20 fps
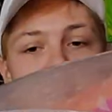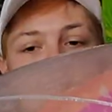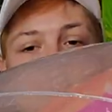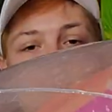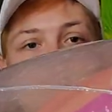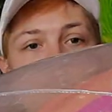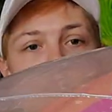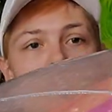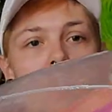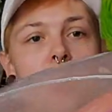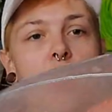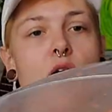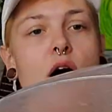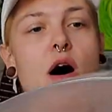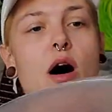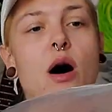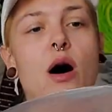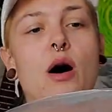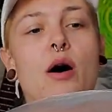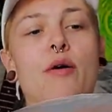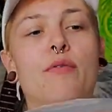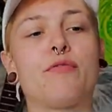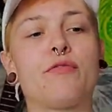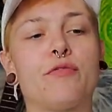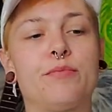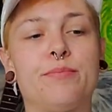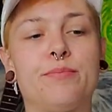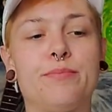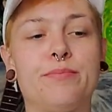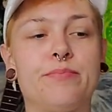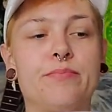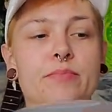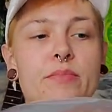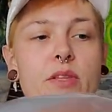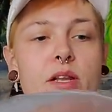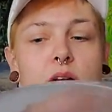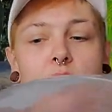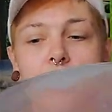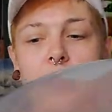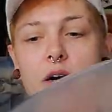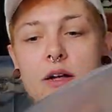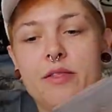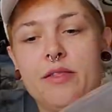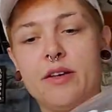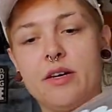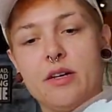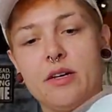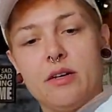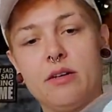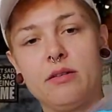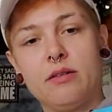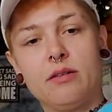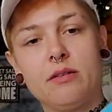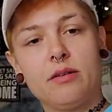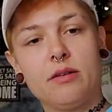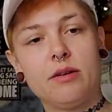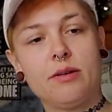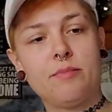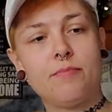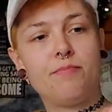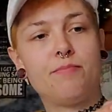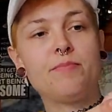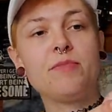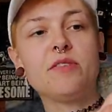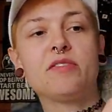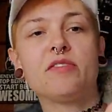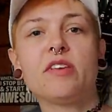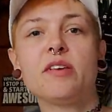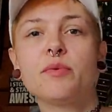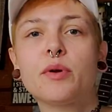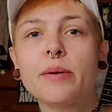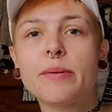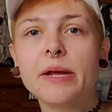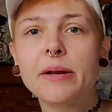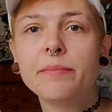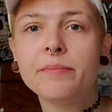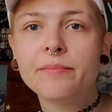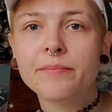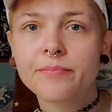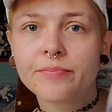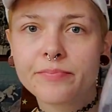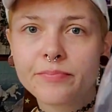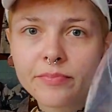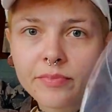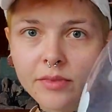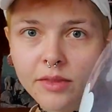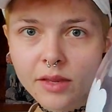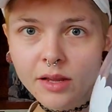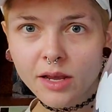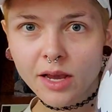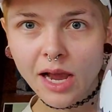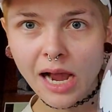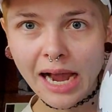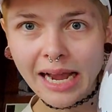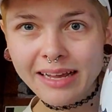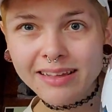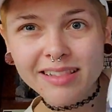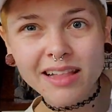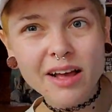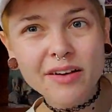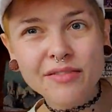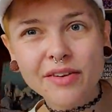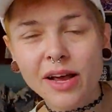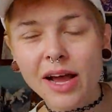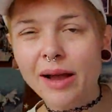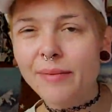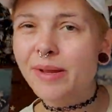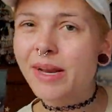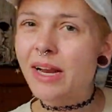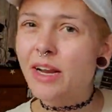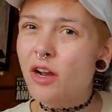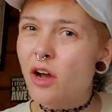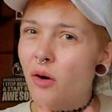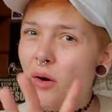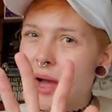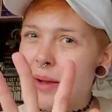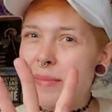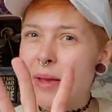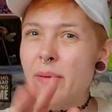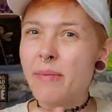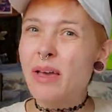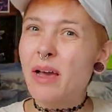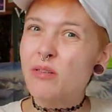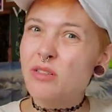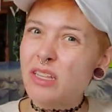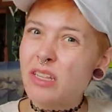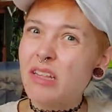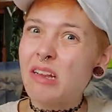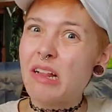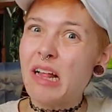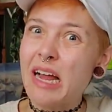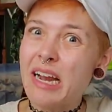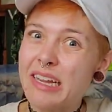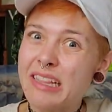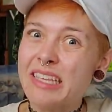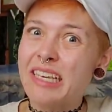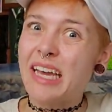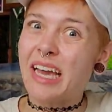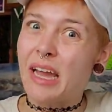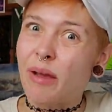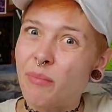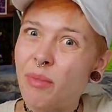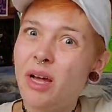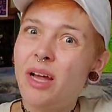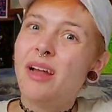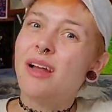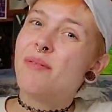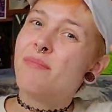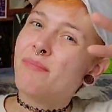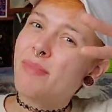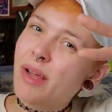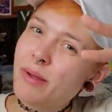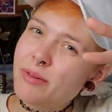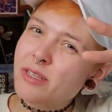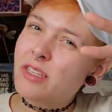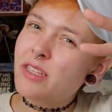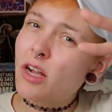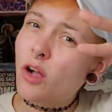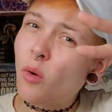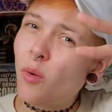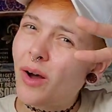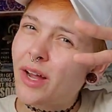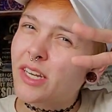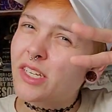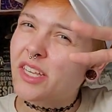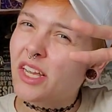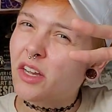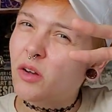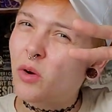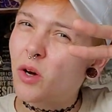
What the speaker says: a little off on the, you see what I mean? I love it. I mean, I know maybe I was a little ahead of the game. Maybe it's not quite as high